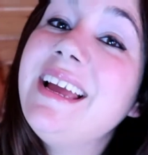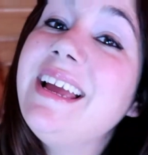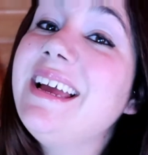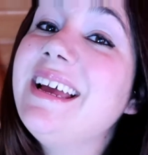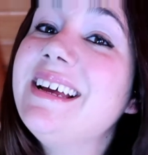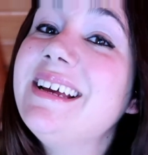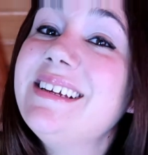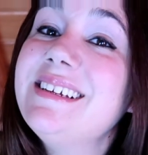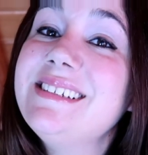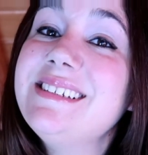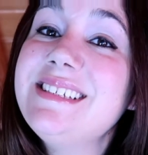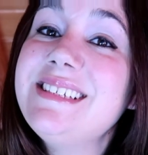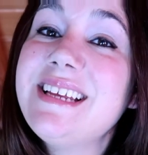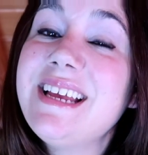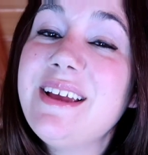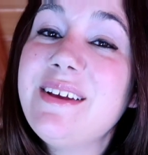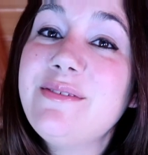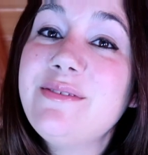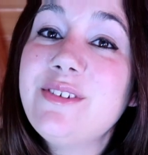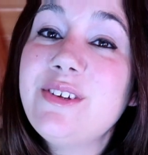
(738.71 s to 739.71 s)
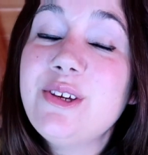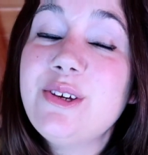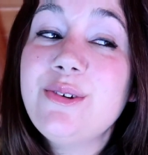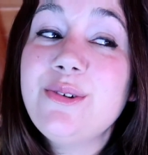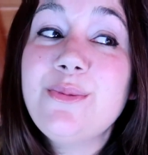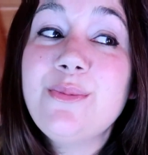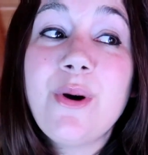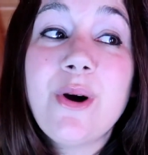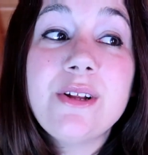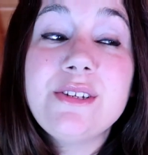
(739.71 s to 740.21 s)
and if
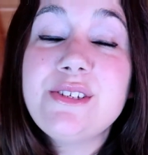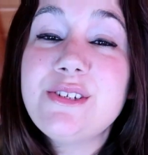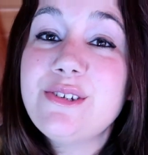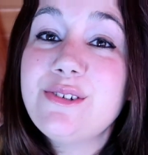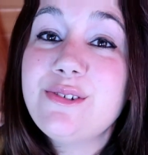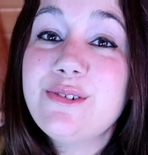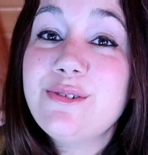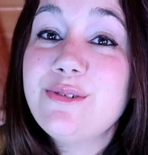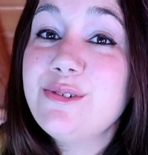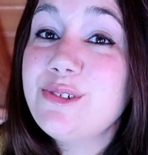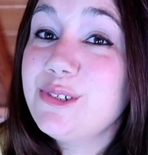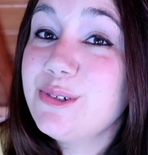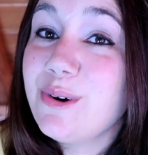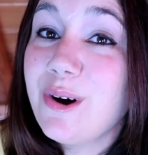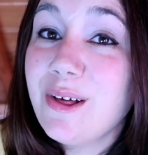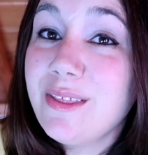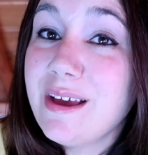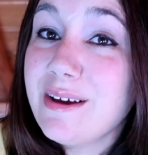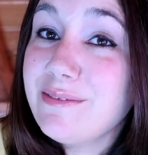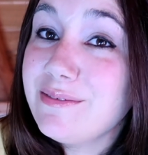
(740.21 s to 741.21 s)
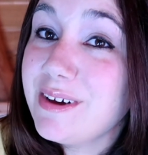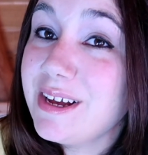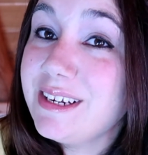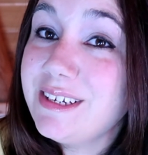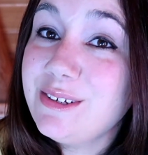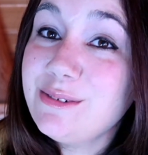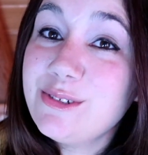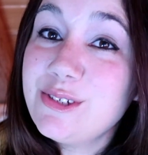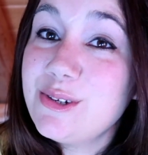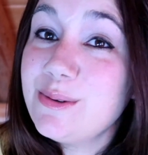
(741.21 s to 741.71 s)
you want to do all that fun
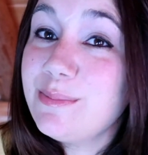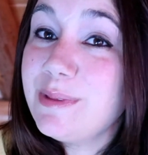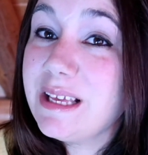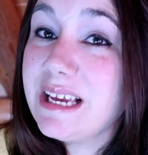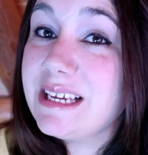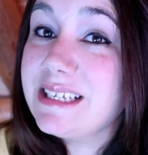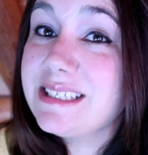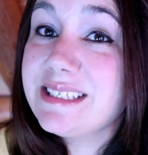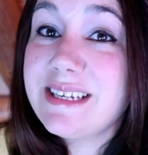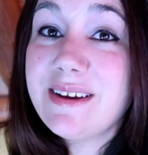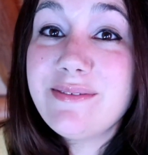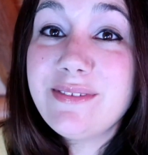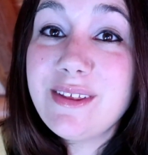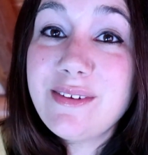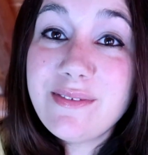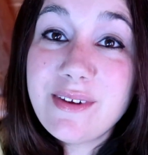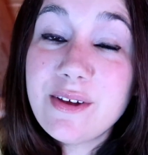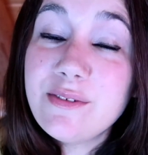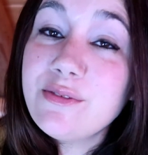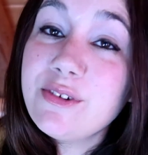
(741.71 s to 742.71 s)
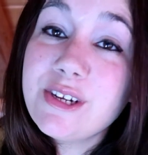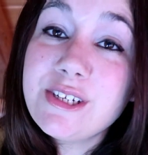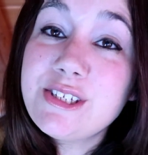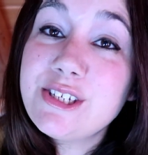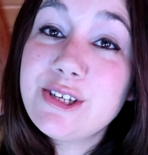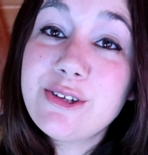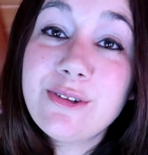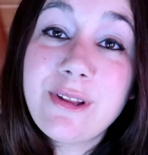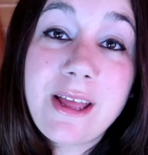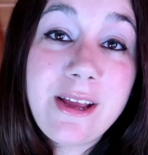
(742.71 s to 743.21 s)
YouTube things, definitely feel free
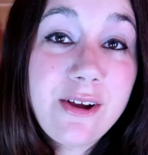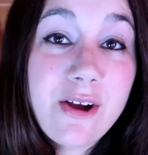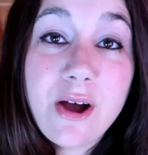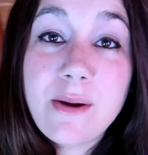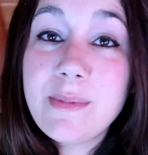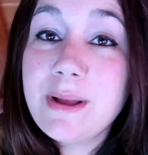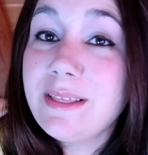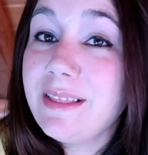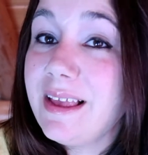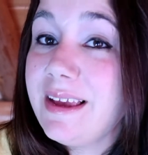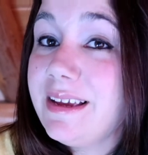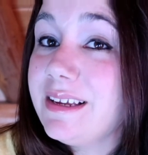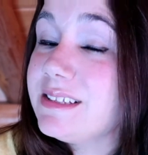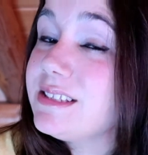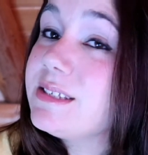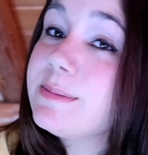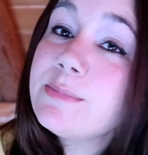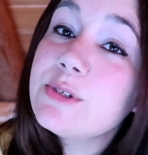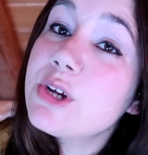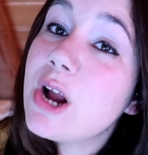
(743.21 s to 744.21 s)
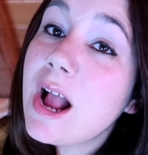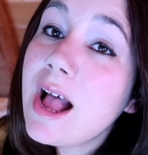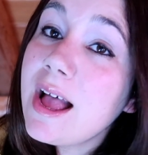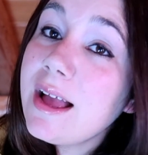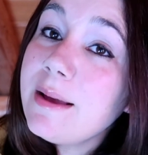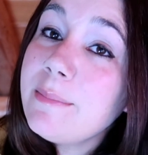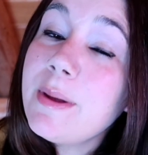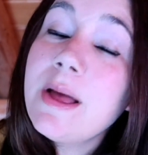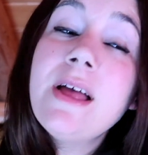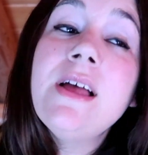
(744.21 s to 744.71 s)
to like, comment, like, and
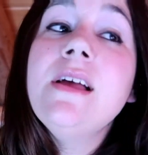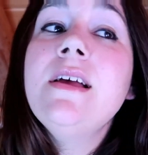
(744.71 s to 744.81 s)
subscribe.